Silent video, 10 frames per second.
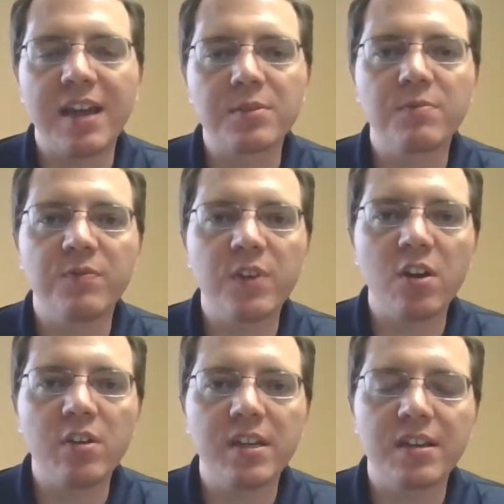I have some
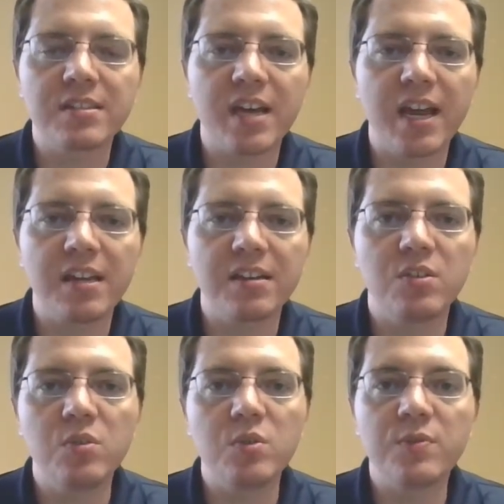very exciting
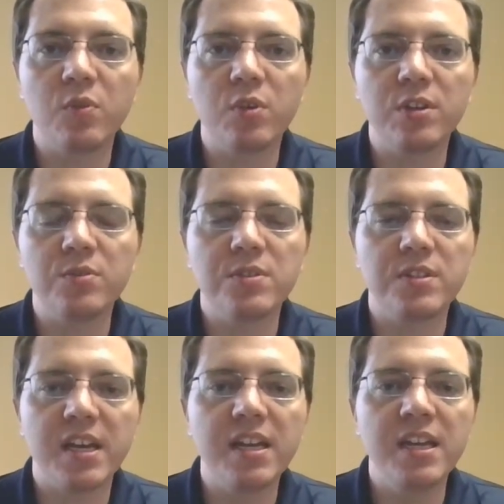news for you
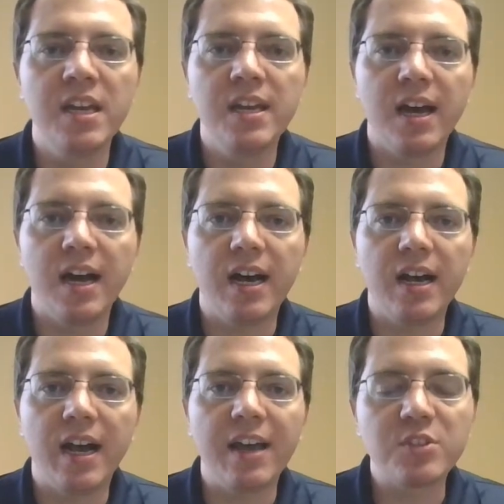today.
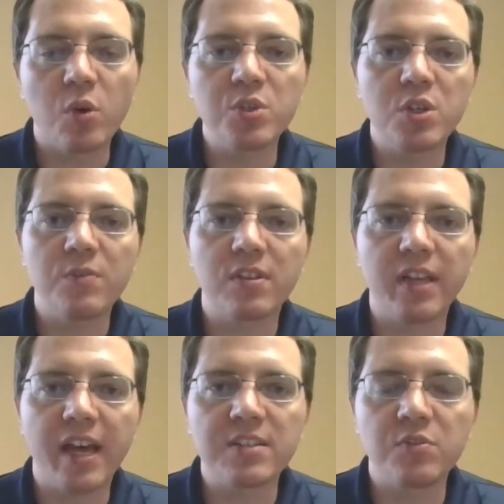I have told you over the
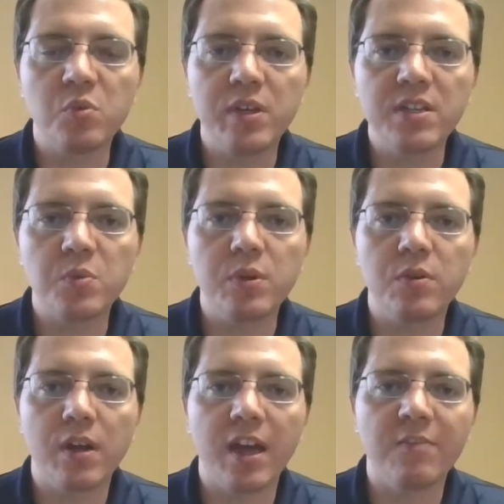last few weeks
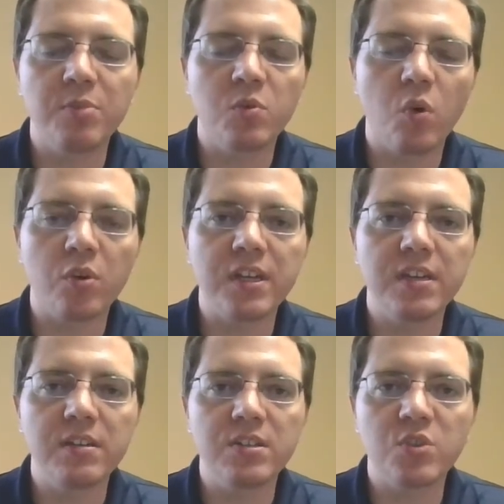we have been
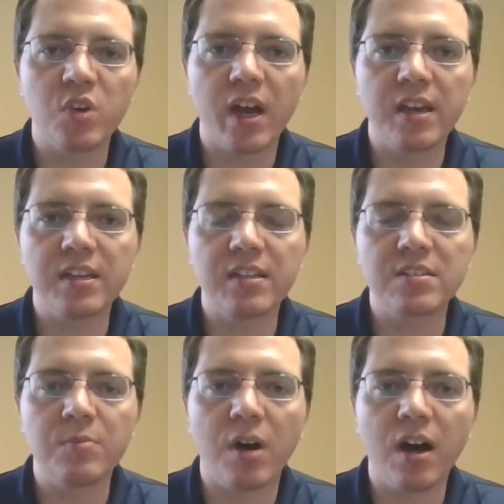working to try to get
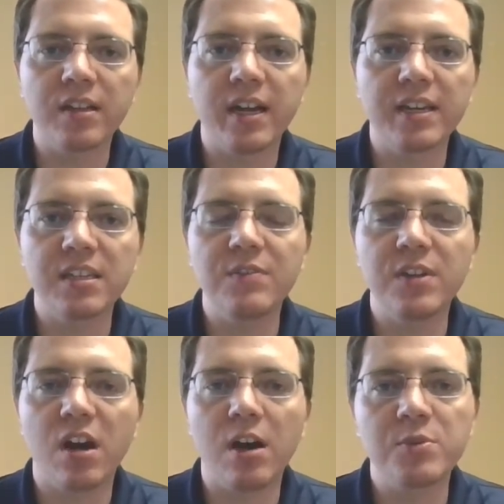some online
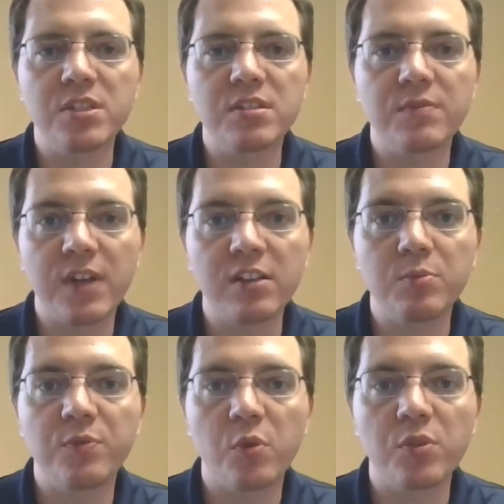giving options
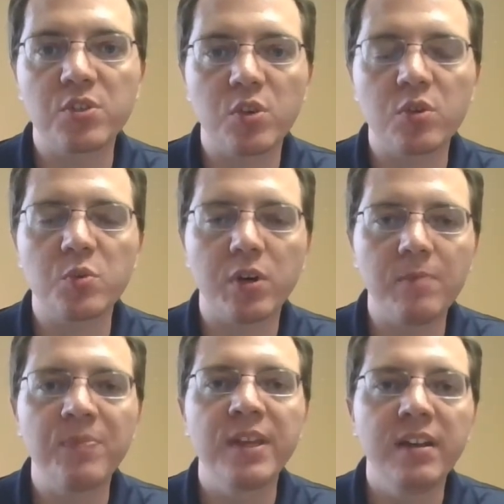available for the church.
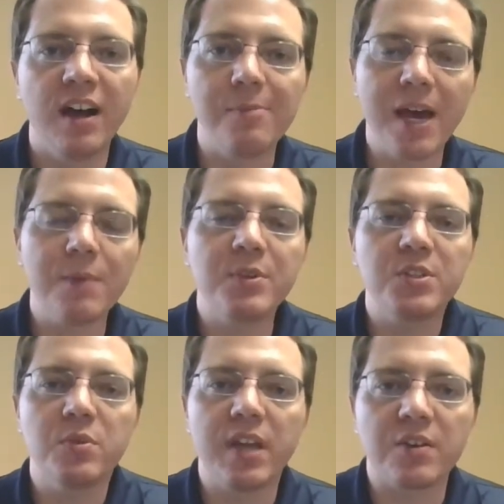Well, I'm happy
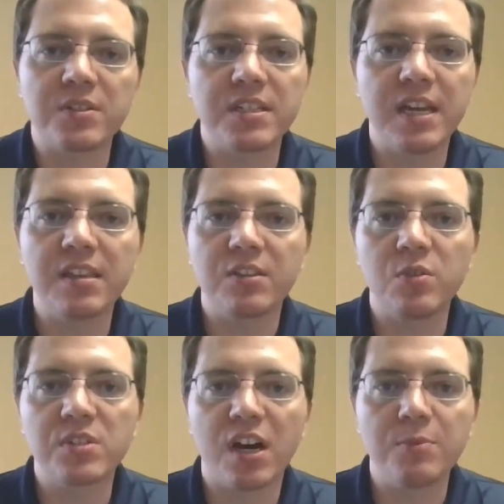to announce today that
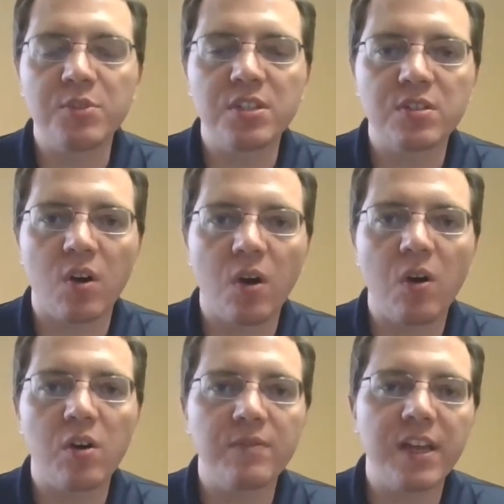those options
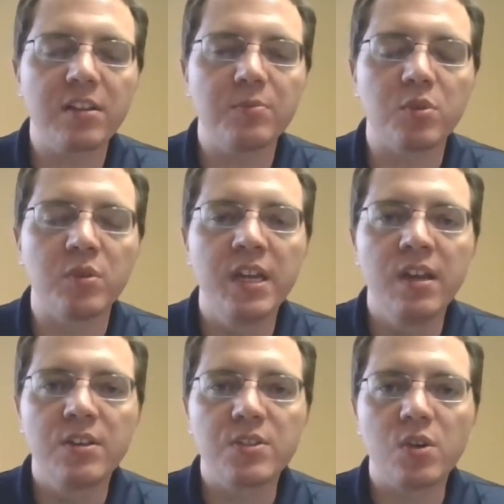are available.
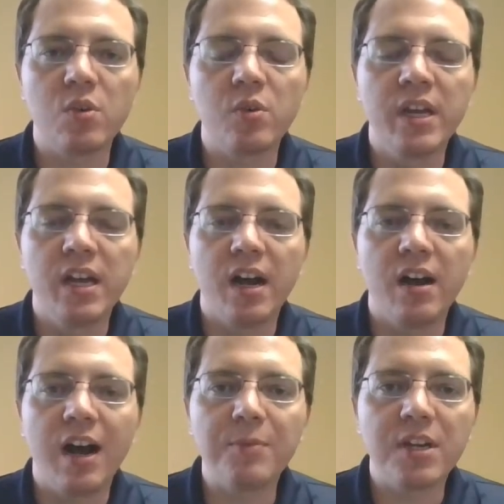So
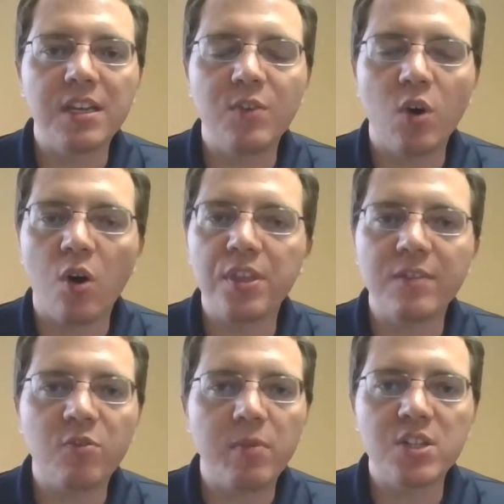I'm going to give you all the
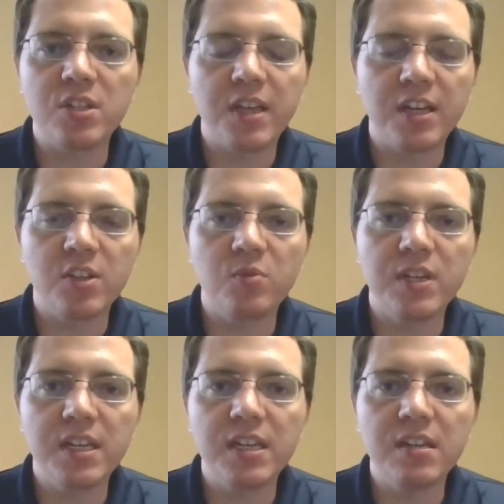information that you
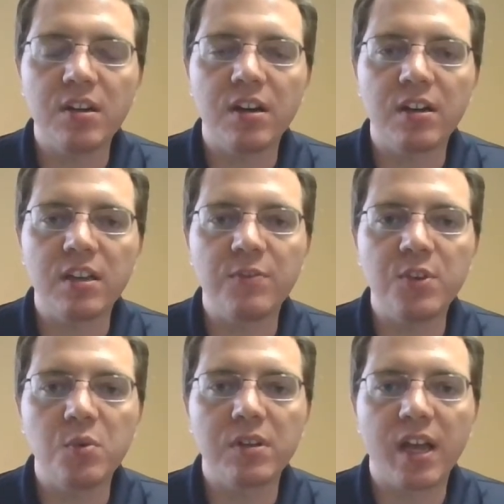need if
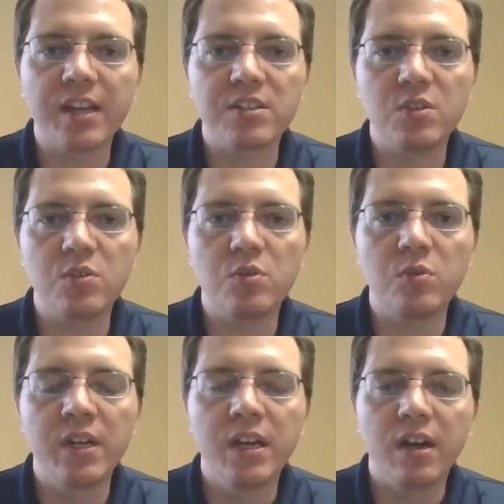you would like
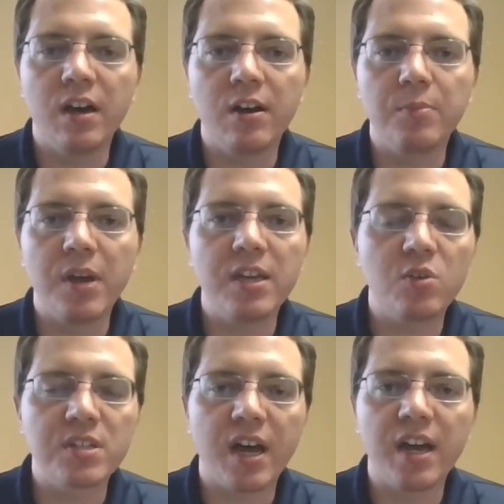to pay
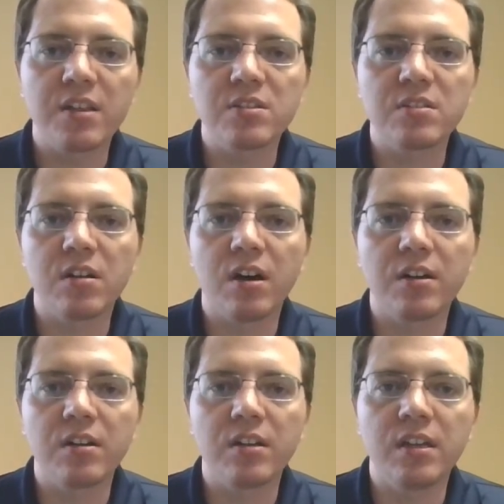your tithes
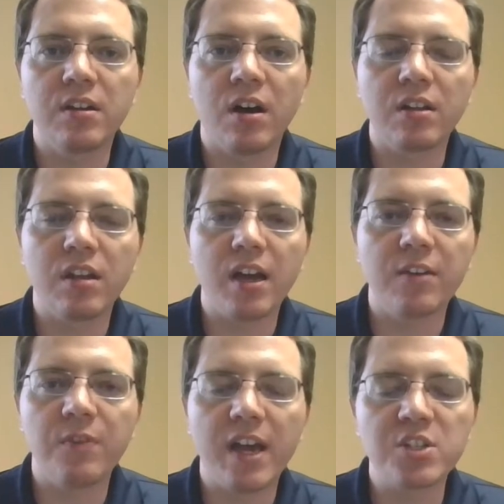in an online
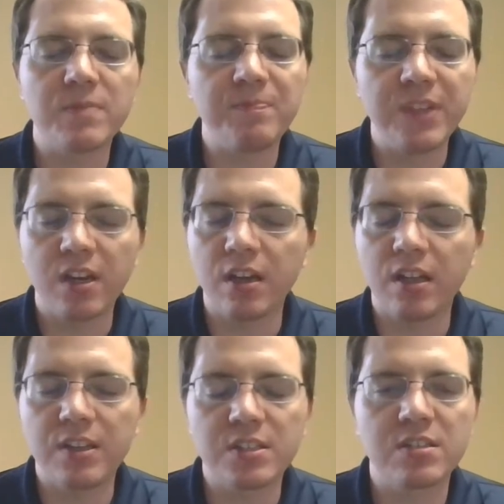fashion.
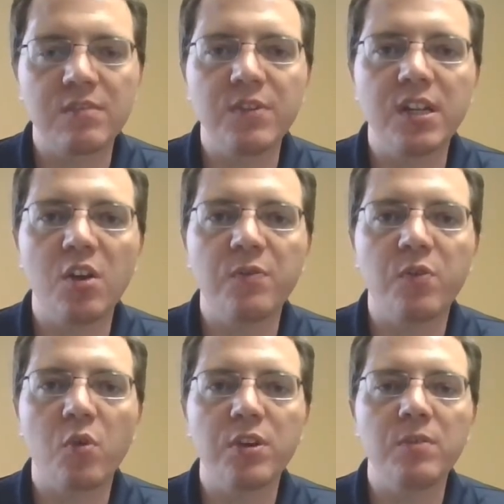This is the video
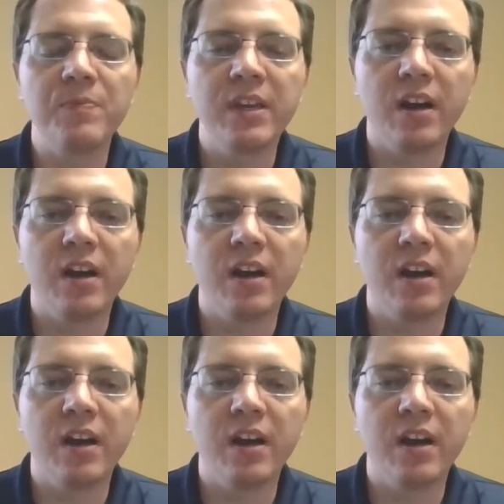for you.